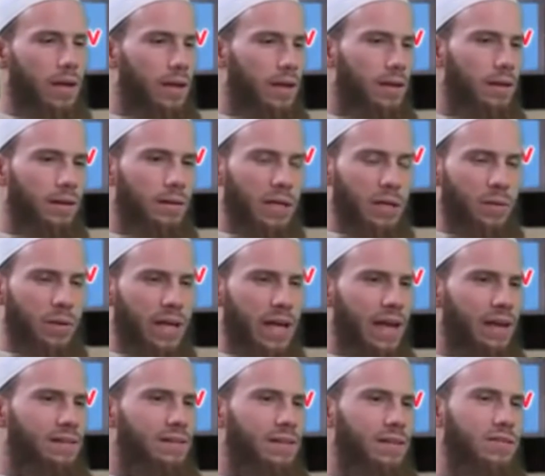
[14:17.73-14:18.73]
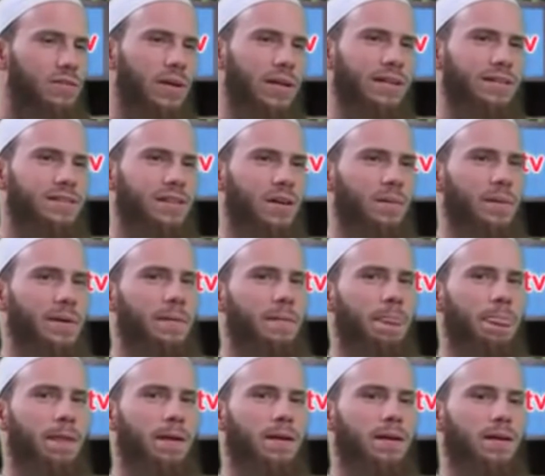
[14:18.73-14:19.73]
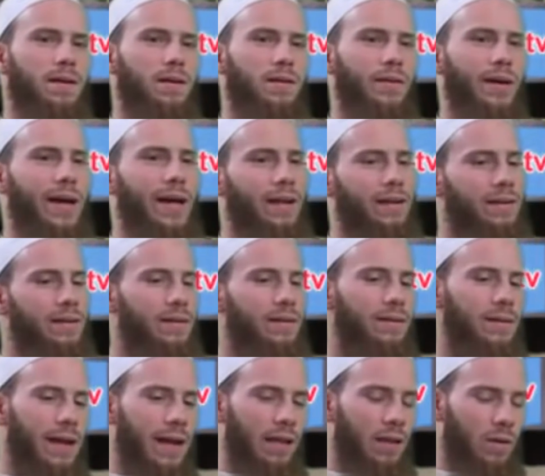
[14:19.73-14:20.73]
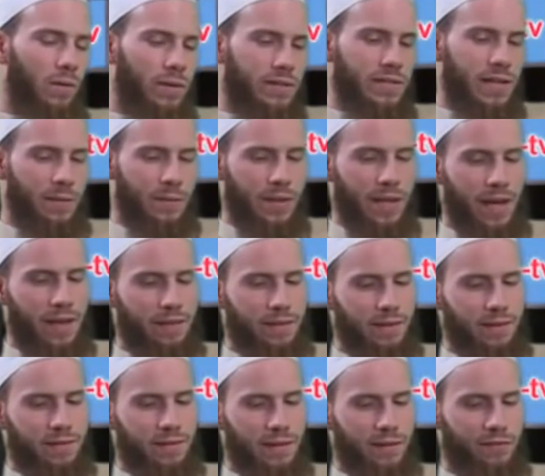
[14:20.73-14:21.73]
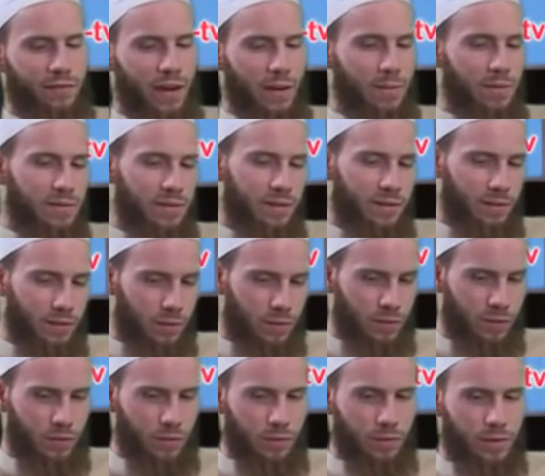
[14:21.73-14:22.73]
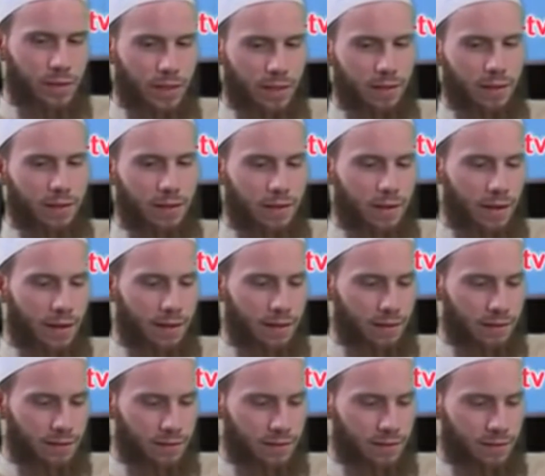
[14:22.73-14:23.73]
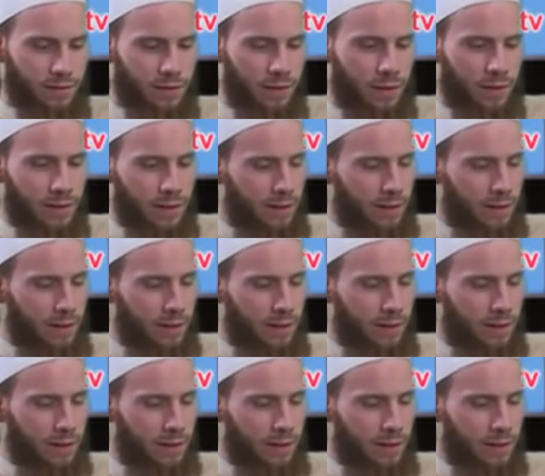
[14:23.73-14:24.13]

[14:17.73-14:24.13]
Like one atheist tried to tell me. I had a dialogue one time with the atheist and a 5%er who, they deny the existence of God.